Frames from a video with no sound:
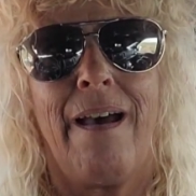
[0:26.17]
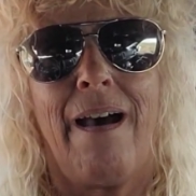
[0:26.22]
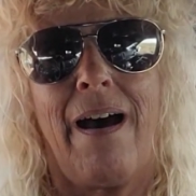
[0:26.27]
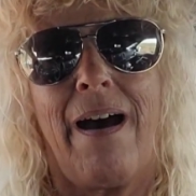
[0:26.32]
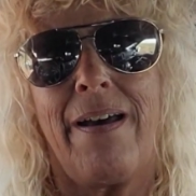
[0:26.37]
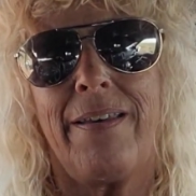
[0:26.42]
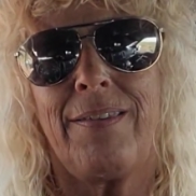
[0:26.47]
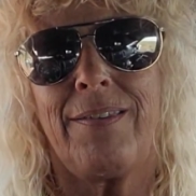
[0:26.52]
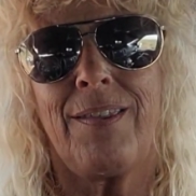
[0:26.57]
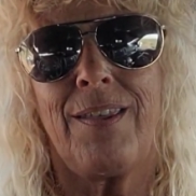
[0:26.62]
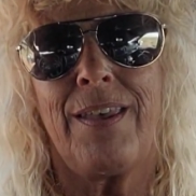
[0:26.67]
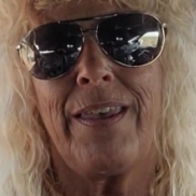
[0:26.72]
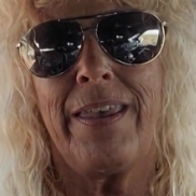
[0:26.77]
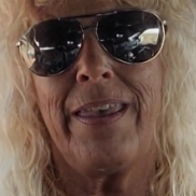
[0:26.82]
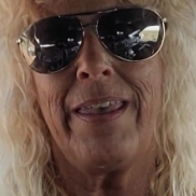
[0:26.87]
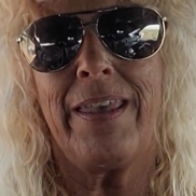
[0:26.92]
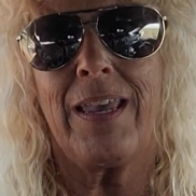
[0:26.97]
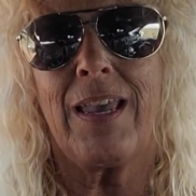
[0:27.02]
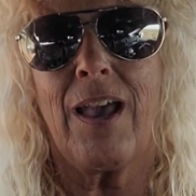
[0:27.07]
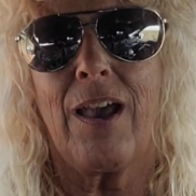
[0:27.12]
I
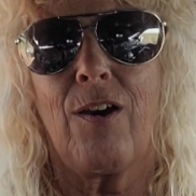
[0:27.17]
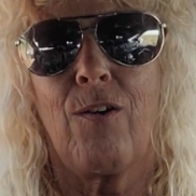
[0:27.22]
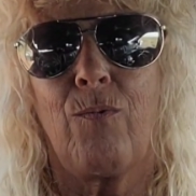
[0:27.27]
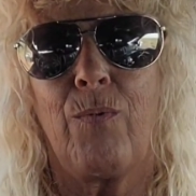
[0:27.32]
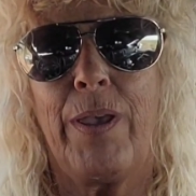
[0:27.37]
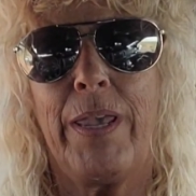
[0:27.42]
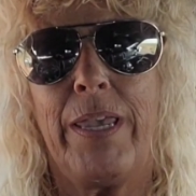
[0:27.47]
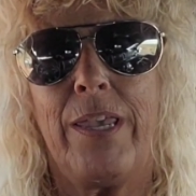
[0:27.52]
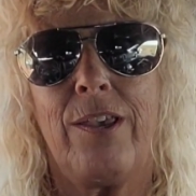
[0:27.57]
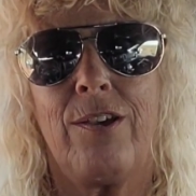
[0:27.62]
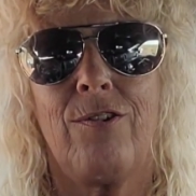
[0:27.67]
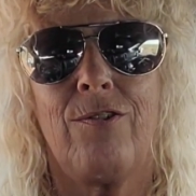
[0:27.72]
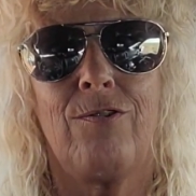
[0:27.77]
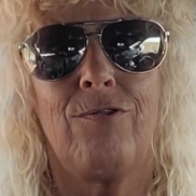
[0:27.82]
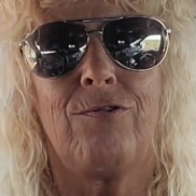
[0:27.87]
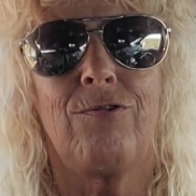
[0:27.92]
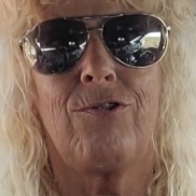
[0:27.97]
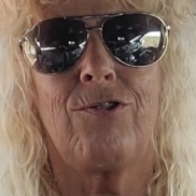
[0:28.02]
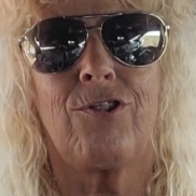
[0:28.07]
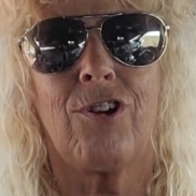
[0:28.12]
think we
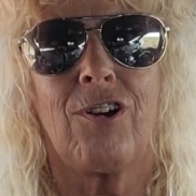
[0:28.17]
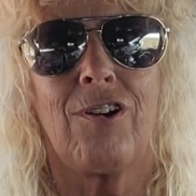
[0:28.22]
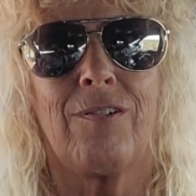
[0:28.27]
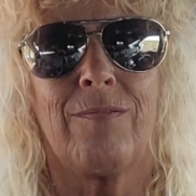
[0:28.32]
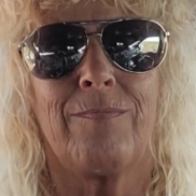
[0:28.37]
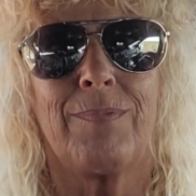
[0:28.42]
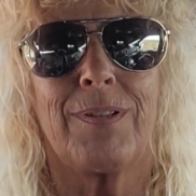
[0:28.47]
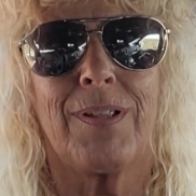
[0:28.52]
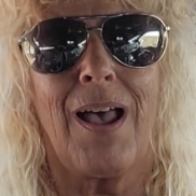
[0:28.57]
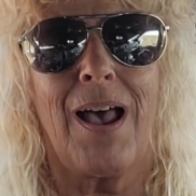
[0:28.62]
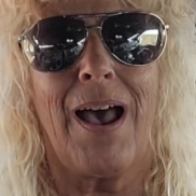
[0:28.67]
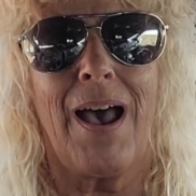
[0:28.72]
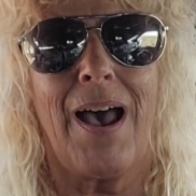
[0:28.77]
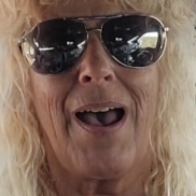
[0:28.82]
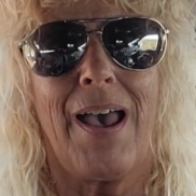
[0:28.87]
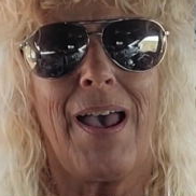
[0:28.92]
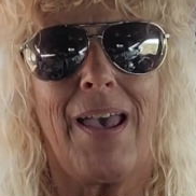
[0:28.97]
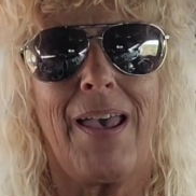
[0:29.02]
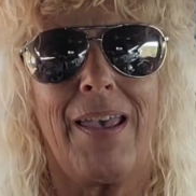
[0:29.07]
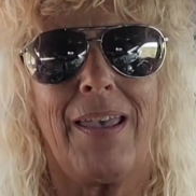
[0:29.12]
used terms
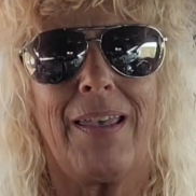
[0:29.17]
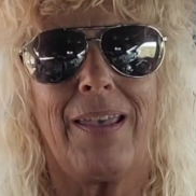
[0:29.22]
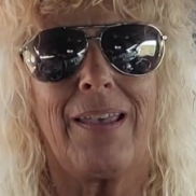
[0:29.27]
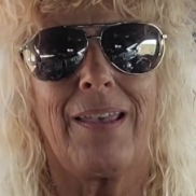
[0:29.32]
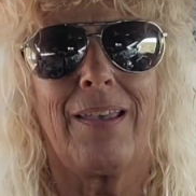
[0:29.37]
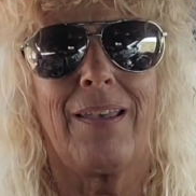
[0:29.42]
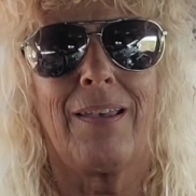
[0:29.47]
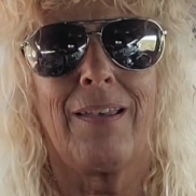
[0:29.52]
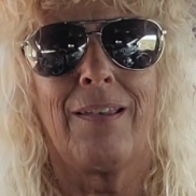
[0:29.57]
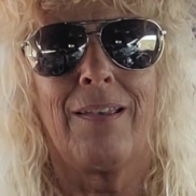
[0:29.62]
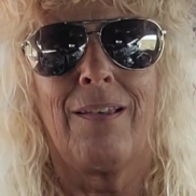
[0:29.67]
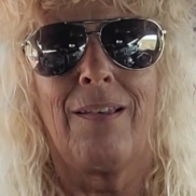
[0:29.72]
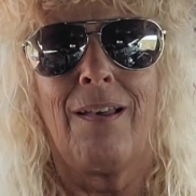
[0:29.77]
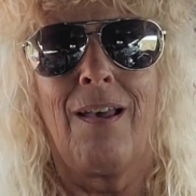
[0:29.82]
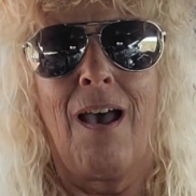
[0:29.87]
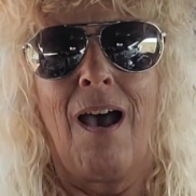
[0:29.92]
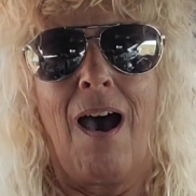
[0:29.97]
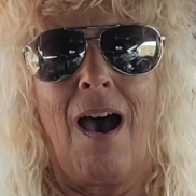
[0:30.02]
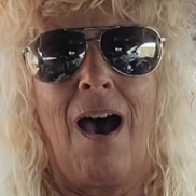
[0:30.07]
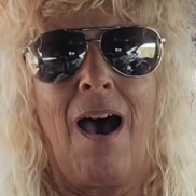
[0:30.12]
like,
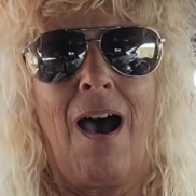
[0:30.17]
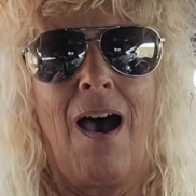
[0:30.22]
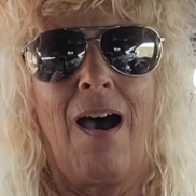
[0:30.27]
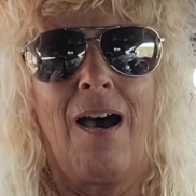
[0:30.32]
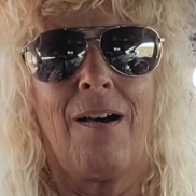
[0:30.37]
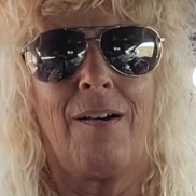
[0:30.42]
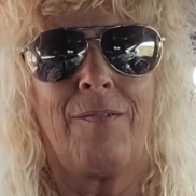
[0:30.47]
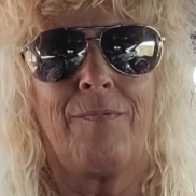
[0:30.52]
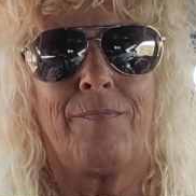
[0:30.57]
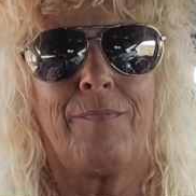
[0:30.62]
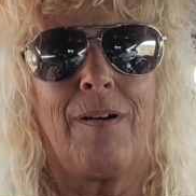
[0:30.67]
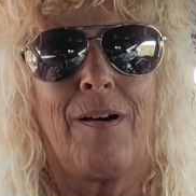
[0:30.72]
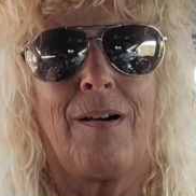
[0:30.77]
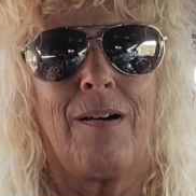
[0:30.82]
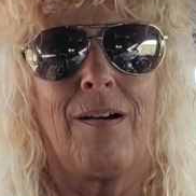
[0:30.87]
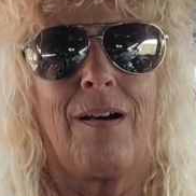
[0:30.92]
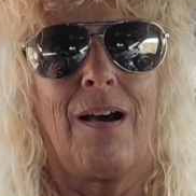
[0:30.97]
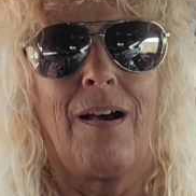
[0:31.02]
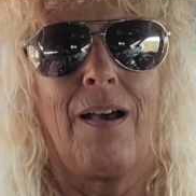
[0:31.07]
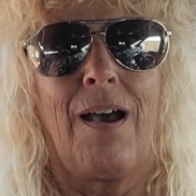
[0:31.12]
I
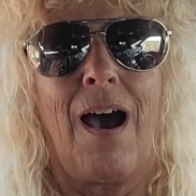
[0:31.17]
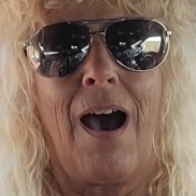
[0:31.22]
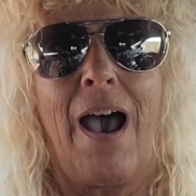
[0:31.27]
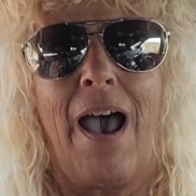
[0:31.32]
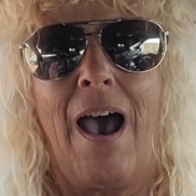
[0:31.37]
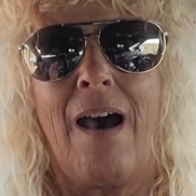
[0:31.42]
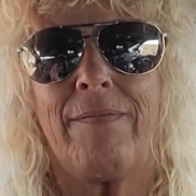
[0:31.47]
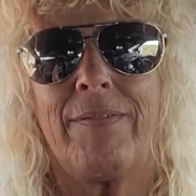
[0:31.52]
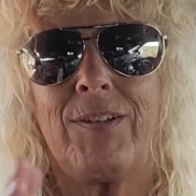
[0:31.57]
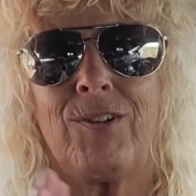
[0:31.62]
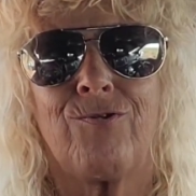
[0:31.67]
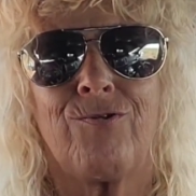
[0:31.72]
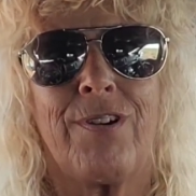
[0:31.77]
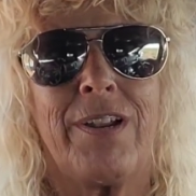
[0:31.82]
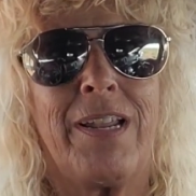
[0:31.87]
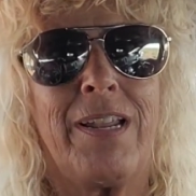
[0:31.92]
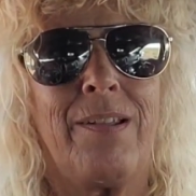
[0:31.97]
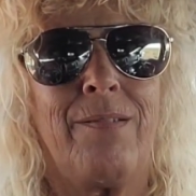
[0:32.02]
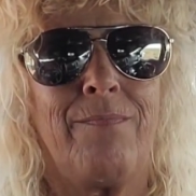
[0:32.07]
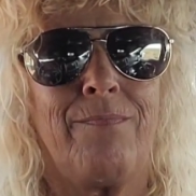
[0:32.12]
have a
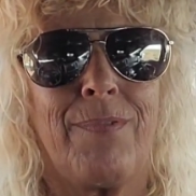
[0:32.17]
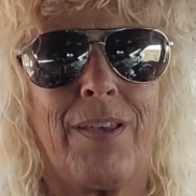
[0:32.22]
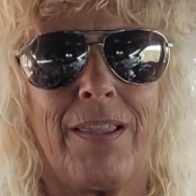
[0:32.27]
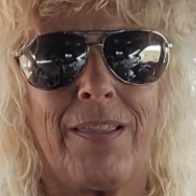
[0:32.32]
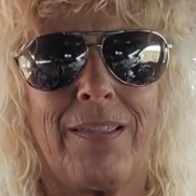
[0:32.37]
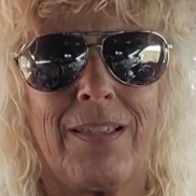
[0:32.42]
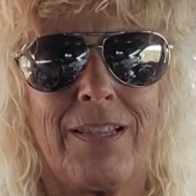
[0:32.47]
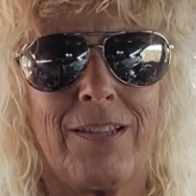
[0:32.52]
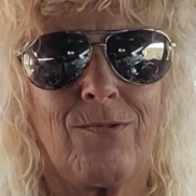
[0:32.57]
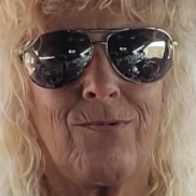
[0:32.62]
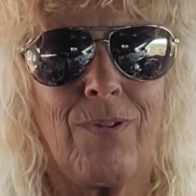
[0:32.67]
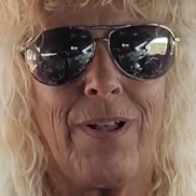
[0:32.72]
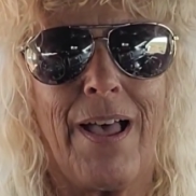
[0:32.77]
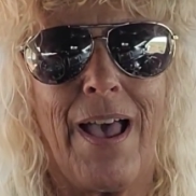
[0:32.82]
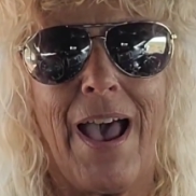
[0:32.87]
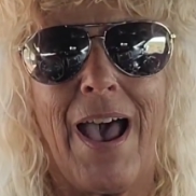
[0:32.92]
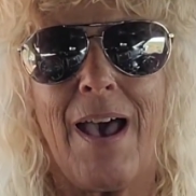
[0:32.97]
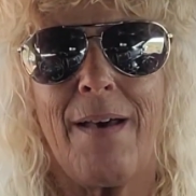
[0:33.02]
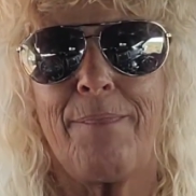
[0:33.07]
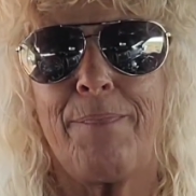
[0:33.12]
dream that this will
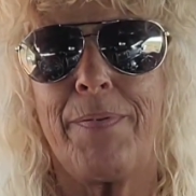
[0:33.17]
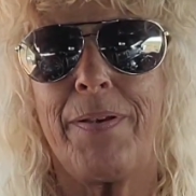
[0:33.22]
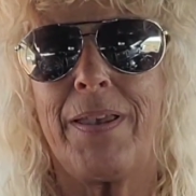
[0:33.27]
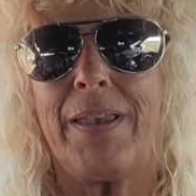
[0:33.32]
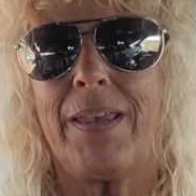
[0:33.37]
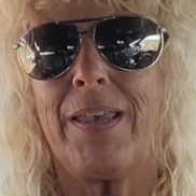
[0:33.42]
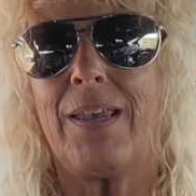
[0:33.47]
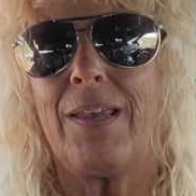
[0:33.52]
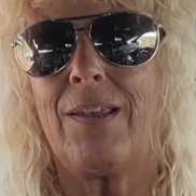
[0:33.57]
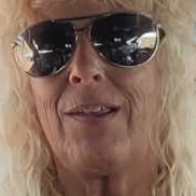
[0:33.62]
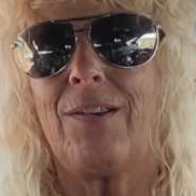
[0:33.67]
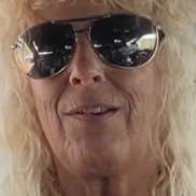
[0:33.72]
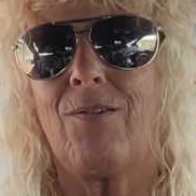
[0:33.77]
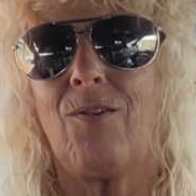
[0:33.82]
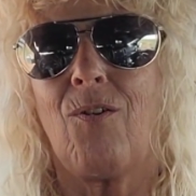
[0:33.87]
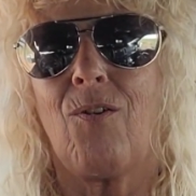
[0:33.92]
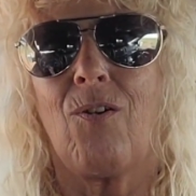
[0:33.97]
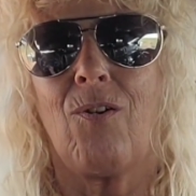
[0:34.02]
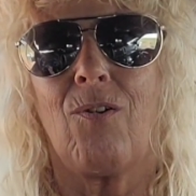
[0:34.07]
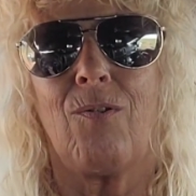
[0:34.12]
happen,
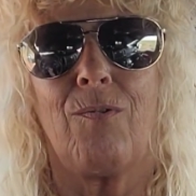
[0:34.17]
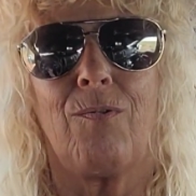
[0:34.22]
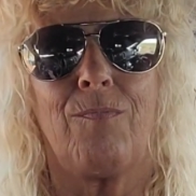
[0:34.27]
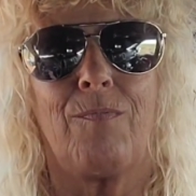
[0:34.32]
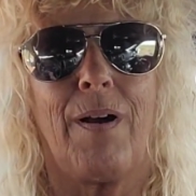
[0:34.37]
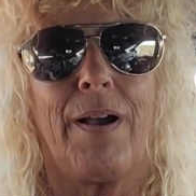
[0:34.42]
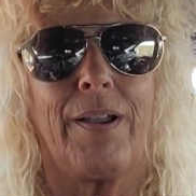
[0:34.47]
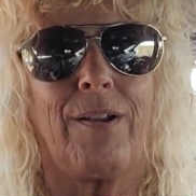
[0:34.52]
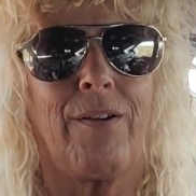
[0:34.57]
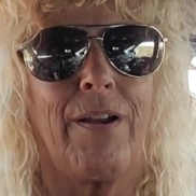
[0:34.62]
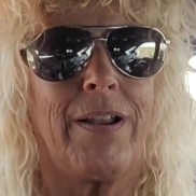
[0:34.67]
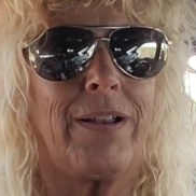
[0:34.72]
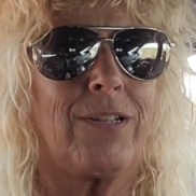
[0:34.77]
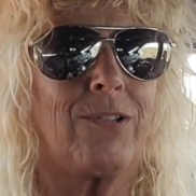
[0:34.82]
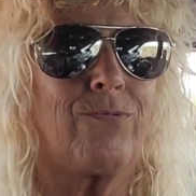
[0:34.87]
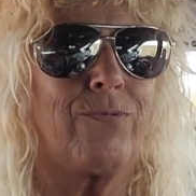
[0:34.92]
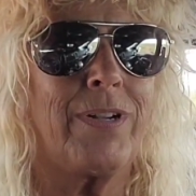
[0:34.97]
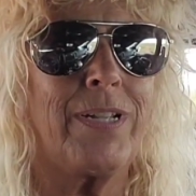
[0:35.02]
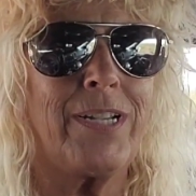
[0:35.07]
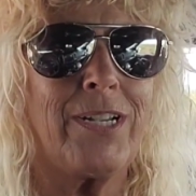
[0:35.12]
or my
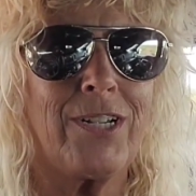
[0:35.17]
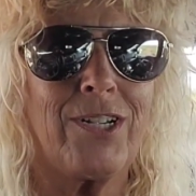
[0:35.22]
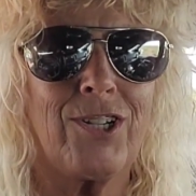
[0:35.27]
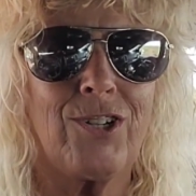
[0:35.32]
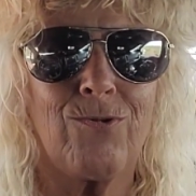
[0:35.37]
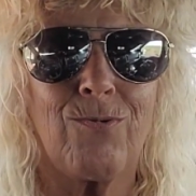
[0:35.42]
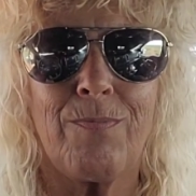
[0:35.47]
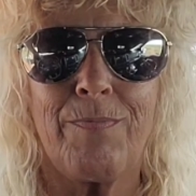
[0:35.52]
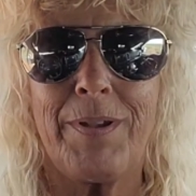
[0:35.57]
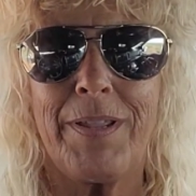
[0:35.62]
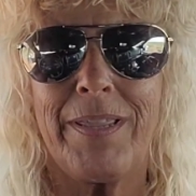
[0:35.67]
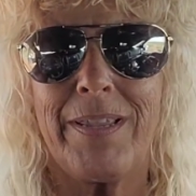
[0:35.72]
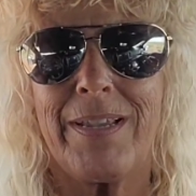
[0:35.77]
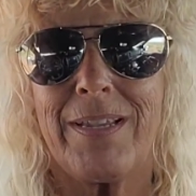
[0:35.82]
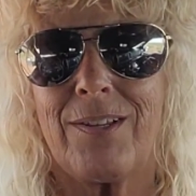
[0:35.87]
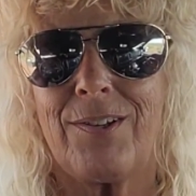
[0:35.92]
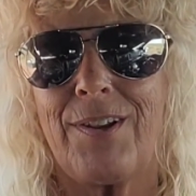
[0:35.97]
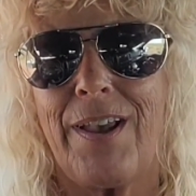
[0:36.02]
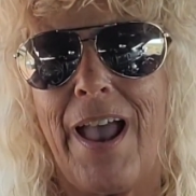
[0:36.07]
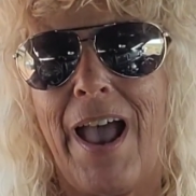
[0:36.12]
greatest wish will be
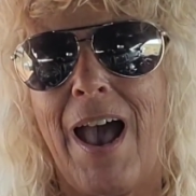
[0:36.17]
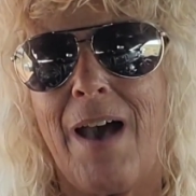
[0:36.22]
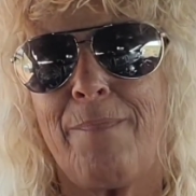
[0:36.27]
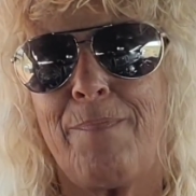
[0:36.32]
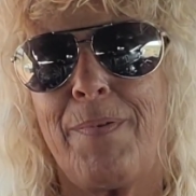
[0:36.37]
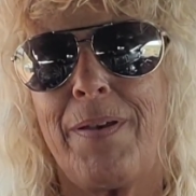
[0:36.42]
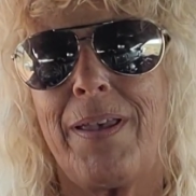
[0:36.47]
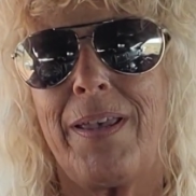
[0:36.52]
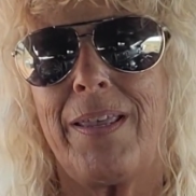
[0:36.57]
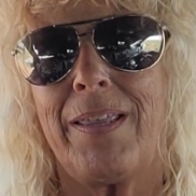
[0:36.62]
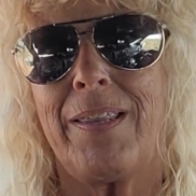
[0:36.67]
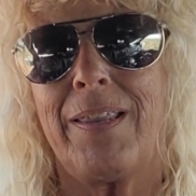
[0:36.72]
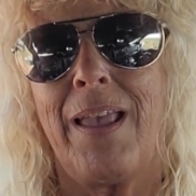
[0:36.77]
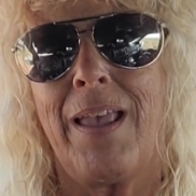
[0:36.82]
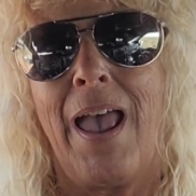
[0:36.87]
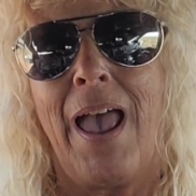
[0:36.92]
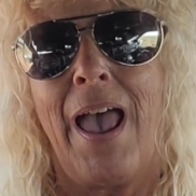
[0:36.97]
this to happen.